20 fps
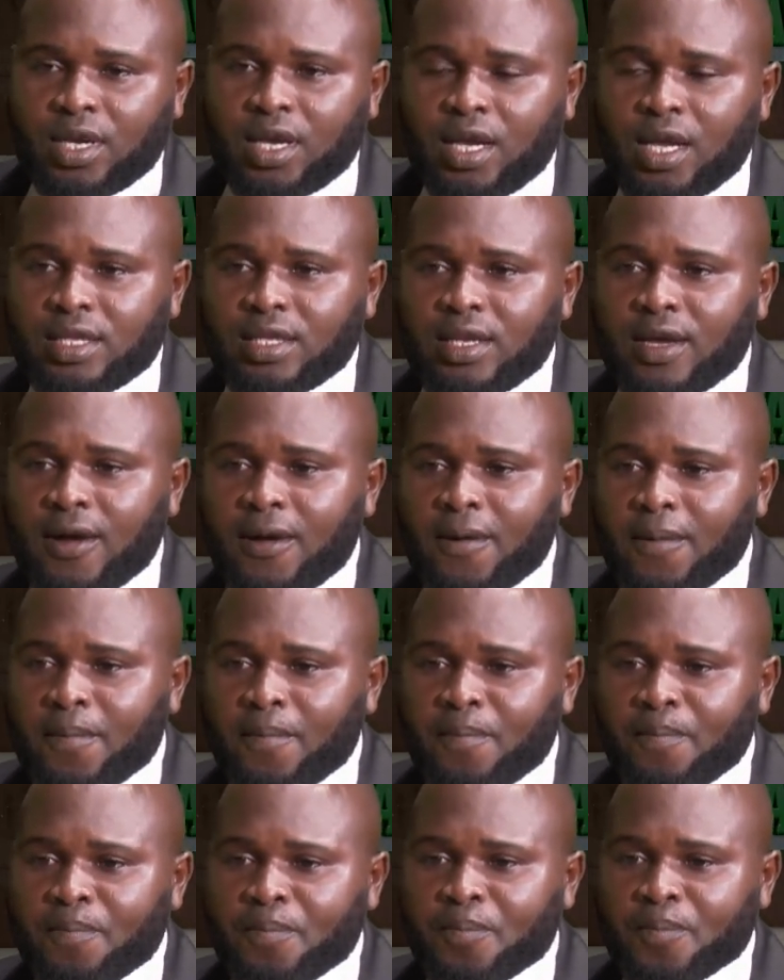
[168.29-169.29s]
And
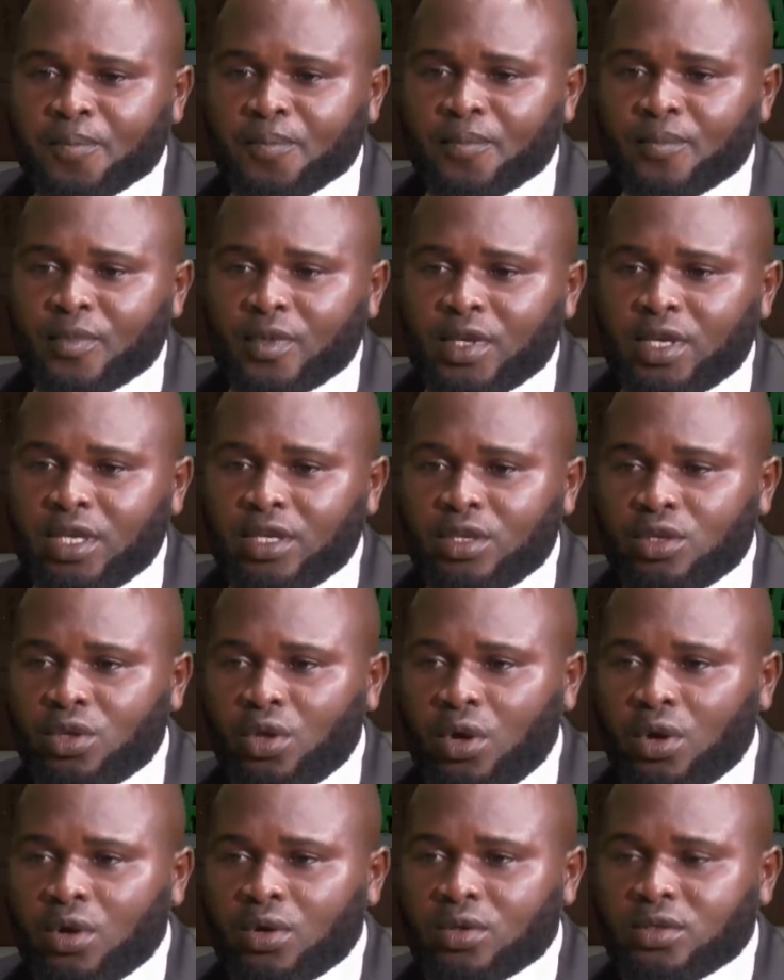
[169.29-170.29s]
in
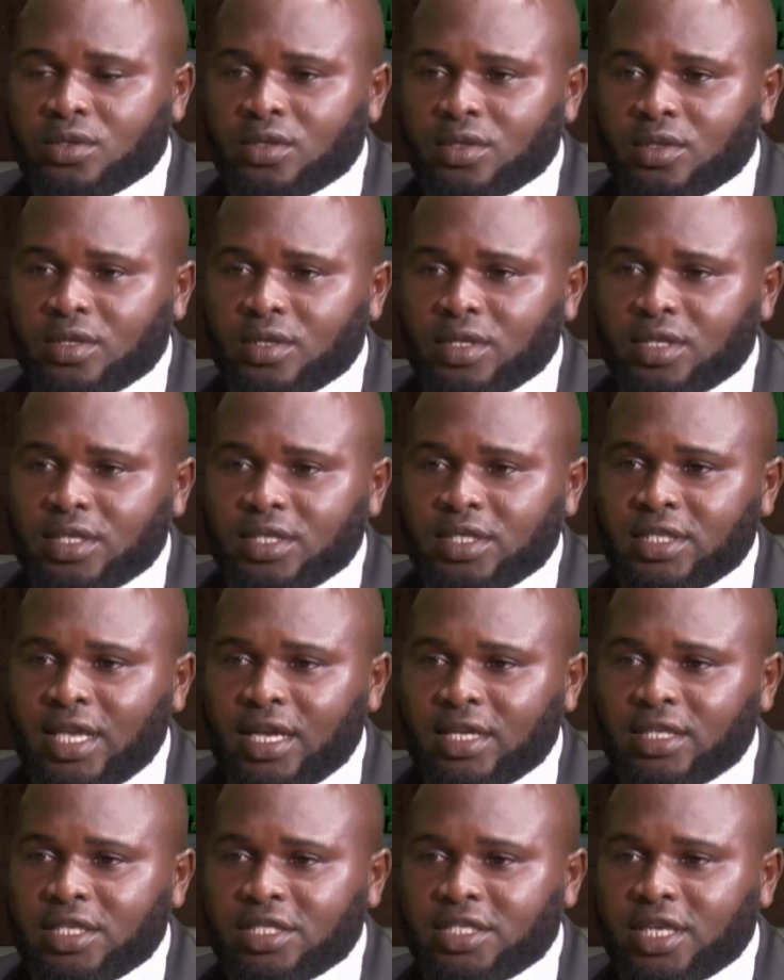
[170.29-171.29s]
tort,
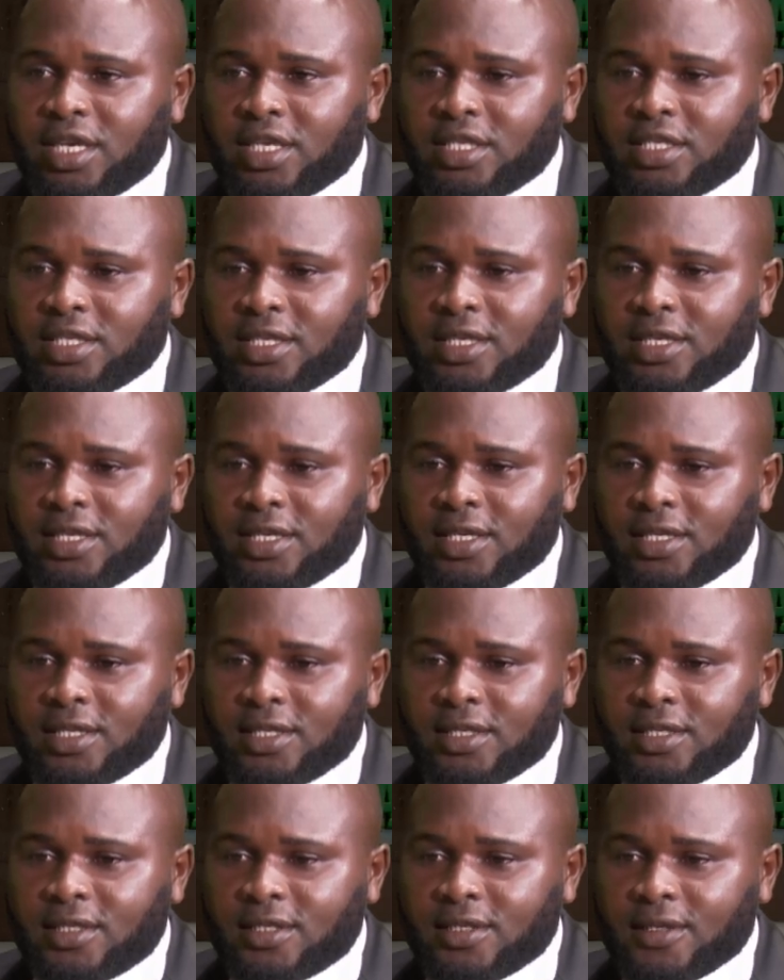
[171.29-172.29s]
negligence
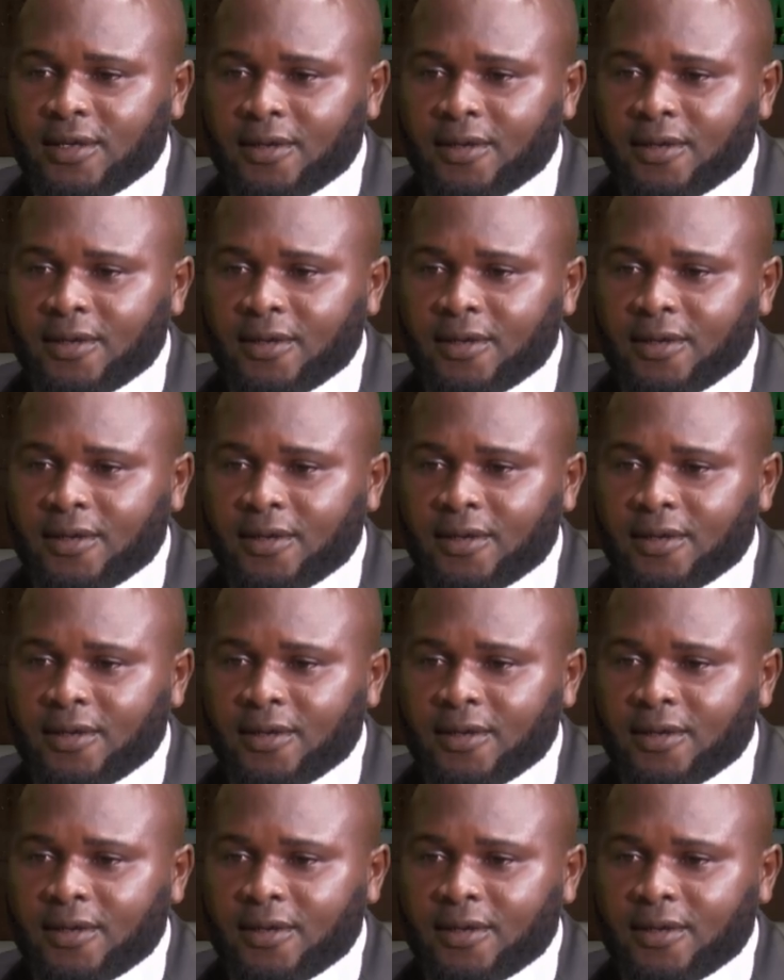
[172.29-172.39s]
is